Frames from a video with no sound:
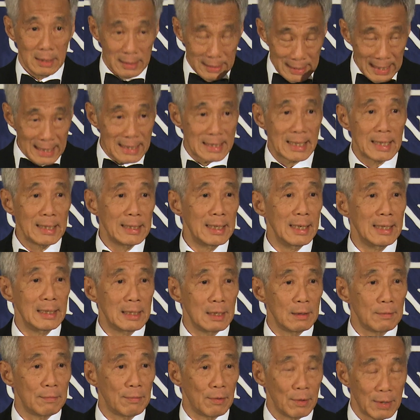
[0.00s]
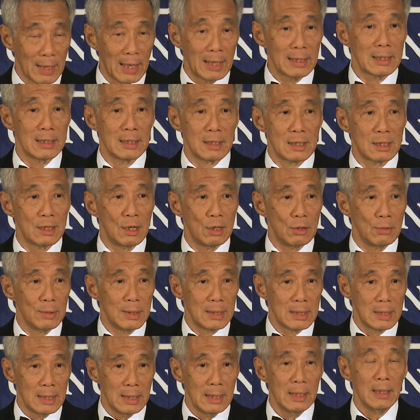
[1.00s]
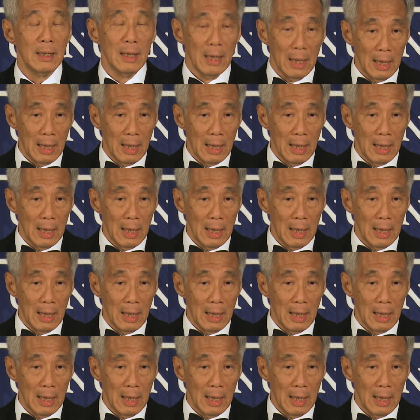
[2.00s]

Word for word: designated for that constituency,